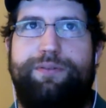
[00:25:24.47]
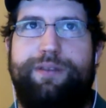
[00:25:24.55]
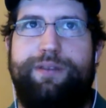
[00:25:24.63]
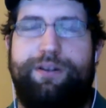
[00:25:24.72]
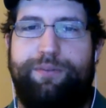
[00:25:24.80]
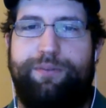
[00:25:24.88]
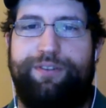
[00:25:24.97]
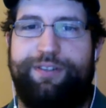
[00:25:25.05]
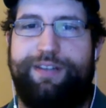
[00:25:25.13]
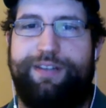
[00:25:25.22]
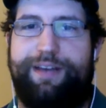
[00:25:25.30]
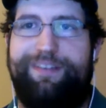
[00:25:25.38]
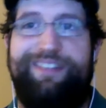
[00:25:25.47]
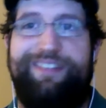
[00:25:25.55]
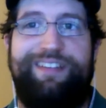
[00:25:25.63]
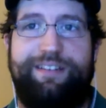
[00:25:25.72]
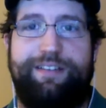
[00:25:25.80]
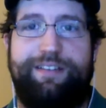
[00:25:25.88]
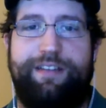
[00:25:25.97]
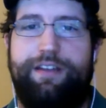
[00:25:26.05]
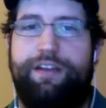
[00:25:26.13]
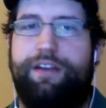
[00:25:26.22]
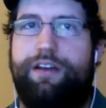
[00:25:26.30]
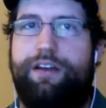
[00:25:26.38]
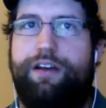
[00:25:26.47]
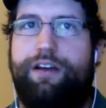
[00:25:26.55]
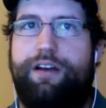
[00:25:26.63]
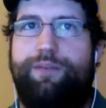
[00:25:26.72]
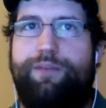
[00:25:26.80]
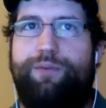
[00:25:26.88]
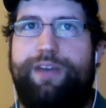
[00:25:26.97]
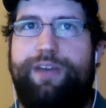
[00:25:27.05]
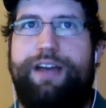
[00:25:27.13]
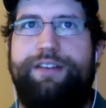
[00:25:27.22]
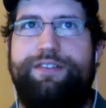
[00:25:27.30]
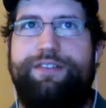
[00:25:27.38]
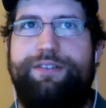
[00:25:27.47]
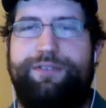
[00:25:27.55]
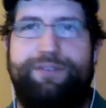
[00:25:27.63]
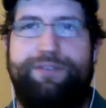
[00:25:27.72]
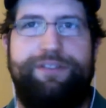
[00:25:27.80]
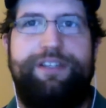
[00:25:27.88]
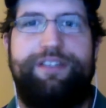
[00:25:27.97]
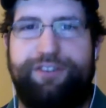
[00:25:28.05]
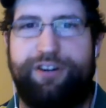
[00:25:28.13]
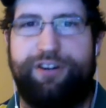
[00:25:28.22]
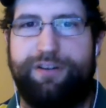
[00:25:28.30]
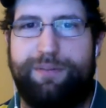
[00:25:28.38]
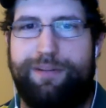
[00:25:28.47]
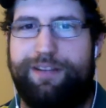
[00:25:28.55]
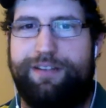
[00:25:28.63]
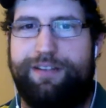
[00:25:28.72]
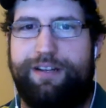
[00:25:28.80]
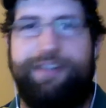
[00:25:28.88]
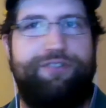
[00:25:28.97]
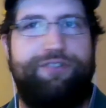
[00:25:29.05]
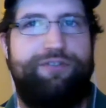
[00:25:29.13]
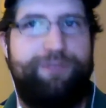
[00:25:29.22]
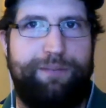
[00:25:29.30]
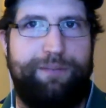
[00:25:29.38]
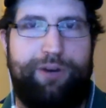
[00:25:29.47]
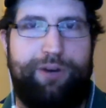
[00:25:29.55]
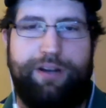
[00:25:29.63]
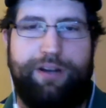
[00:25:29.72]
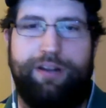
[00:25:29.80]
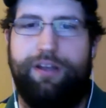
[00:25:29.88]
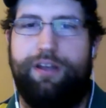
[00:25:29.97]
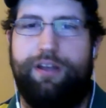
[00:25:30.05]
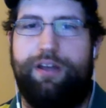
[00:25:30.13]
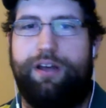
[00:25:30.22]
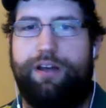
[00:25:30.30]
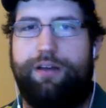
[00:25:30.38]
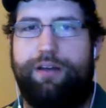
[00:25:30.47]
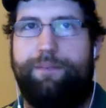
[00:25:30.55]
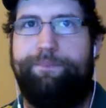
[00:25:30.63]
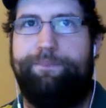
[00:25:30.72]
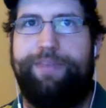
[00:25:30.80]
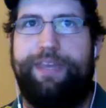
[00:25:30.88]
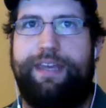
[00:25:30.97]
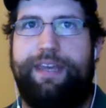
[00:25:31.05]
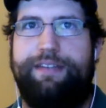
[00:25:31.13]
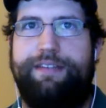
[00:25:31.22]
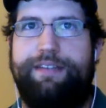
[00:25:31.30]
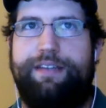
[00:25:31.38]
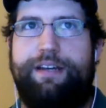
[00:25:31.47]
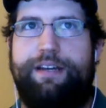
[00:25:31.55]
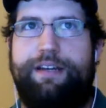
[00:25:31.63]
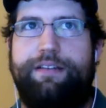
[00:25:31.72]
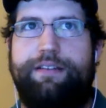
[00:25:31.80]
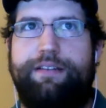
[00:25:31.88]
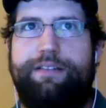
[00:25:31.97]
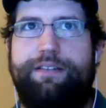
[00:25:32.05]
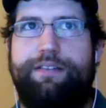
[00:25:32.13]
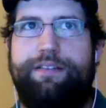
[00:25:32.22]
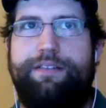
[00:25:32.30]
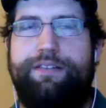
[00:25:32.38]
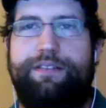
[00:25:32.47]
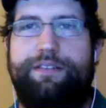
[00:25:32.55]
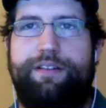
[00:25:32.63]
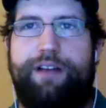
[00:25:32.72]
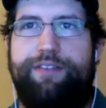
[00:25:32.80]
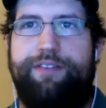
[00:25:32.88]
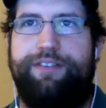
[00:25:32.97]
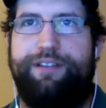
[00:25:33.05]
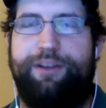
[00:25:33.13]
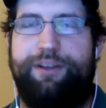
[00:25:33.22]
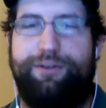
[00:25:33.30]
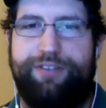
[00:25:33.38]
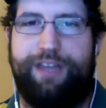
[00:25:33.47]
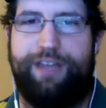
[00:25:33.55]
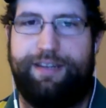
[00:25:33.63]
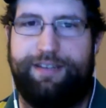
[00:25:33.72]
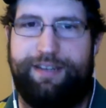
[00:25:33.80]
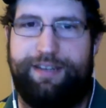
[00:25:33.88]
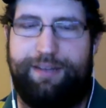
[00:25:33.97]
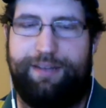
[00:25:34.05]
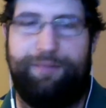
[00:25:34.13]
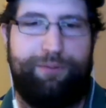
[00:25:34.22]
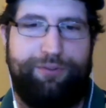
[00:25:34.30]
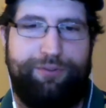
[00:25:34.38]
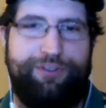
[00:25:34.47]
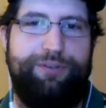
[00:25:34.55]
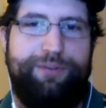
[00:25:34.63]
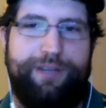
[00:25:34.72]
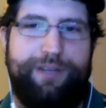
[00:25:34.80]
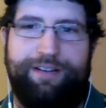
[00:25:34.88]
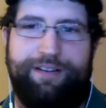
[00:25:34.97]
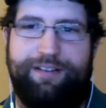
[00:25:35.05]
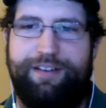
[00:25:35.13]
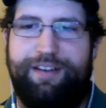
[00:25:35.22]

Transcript: almost the top sixth will cash. So this is a tournament, but it's not an extreme one, and it's obviously low stakes. And what we'll do here,